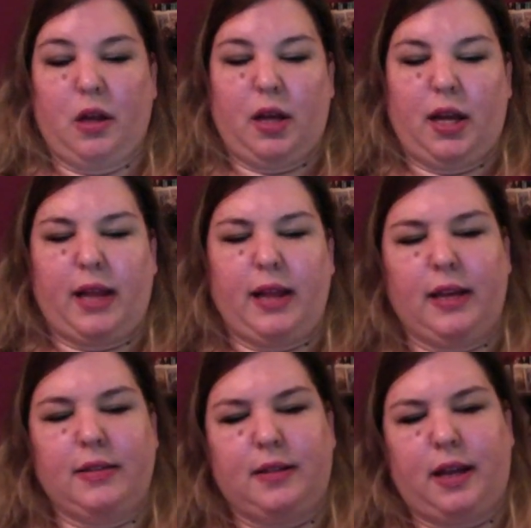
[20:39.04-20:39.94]
And I think
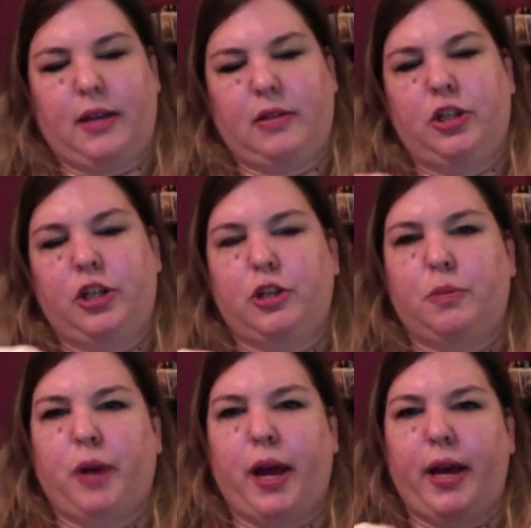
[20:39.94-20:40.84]
it's like
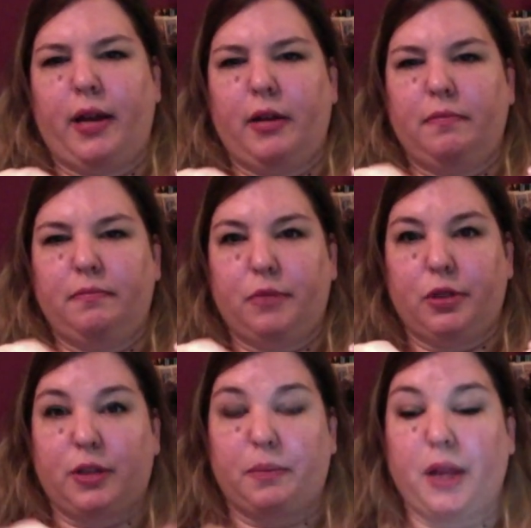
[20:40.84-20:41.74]
gingerbread or
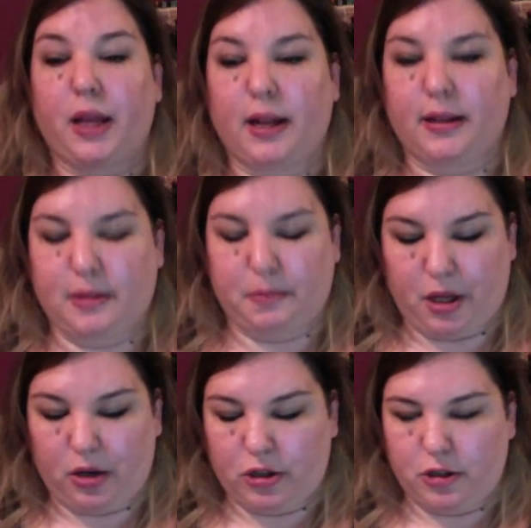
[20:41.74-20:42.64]
something. It has something
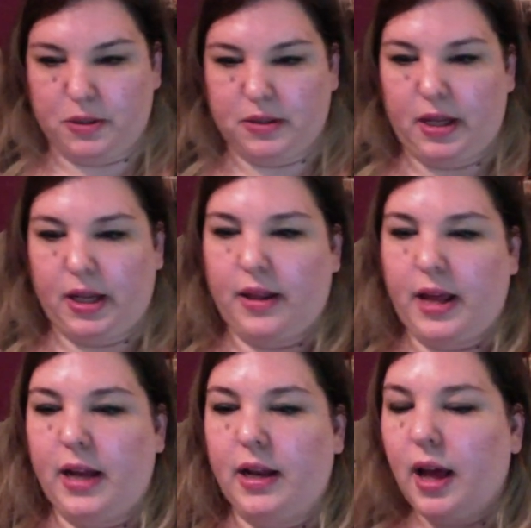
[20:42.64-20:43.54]
Christmassy. And
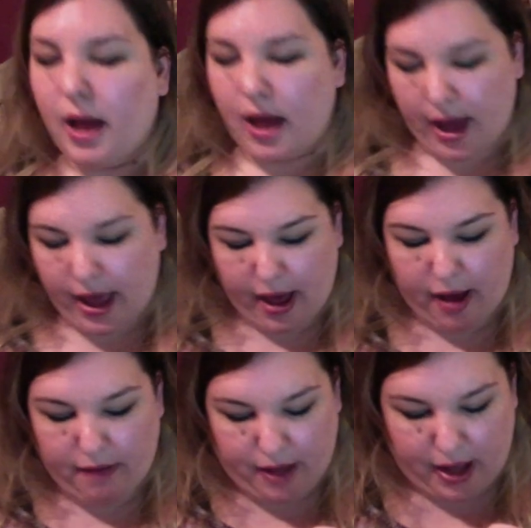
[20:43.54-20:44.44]
then I
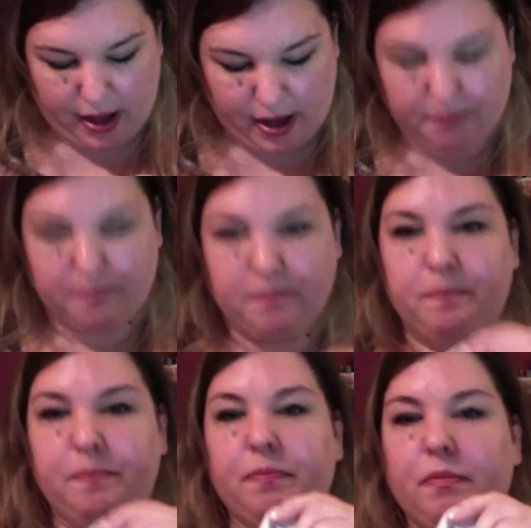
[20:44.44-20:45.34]
have a
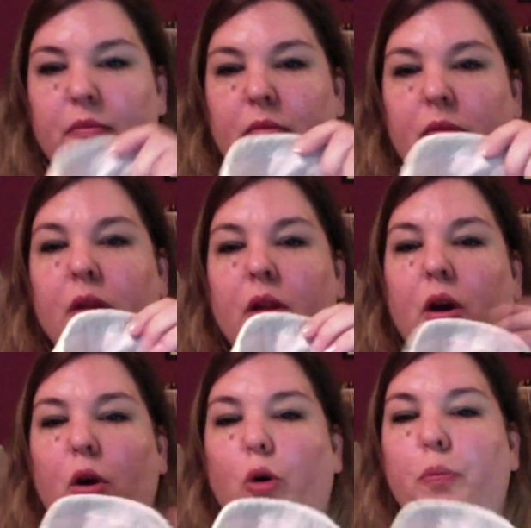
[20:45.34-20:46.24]

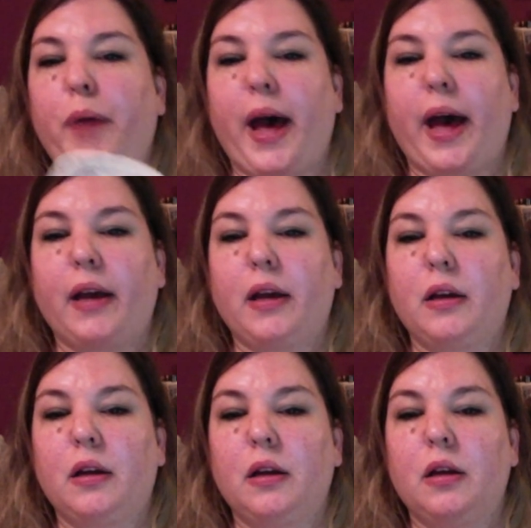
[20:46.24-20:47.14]
whole bag
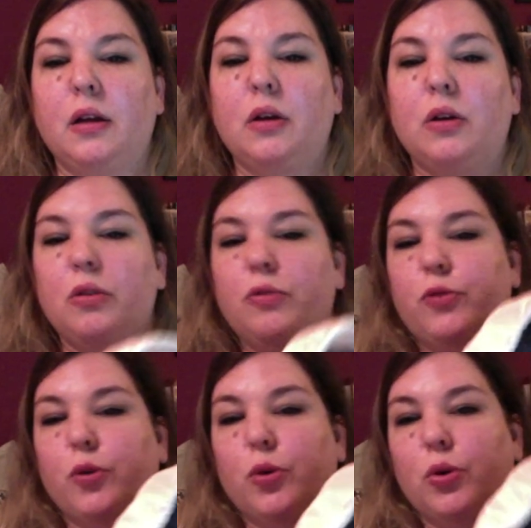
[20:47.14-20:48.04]

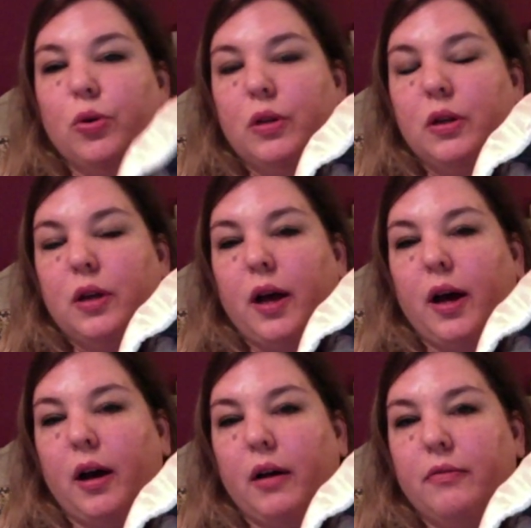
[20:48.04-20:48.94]
full
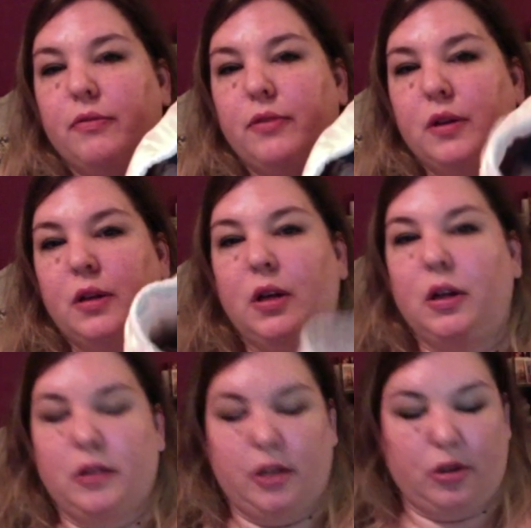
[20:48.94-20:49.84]
of
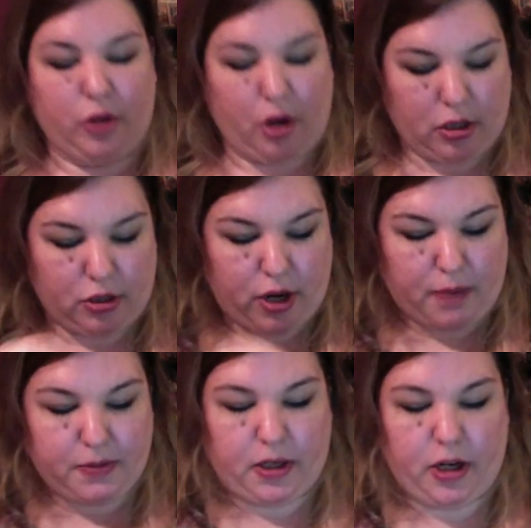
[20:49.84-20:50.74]
little yarn
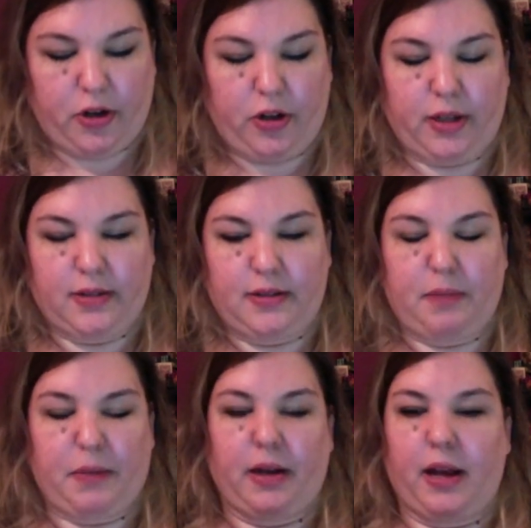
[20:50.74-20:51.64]
scraps in here, and you can see
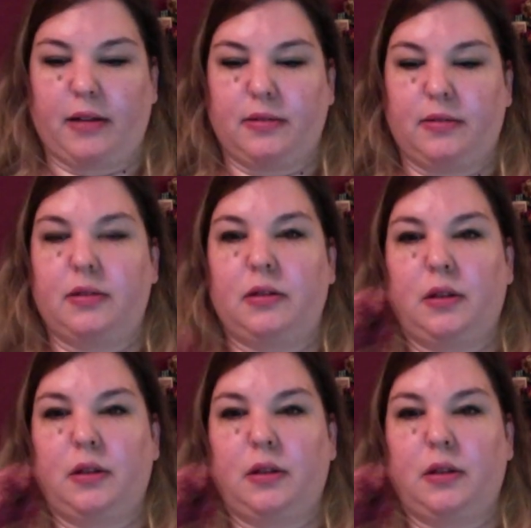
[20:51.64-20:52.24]
my next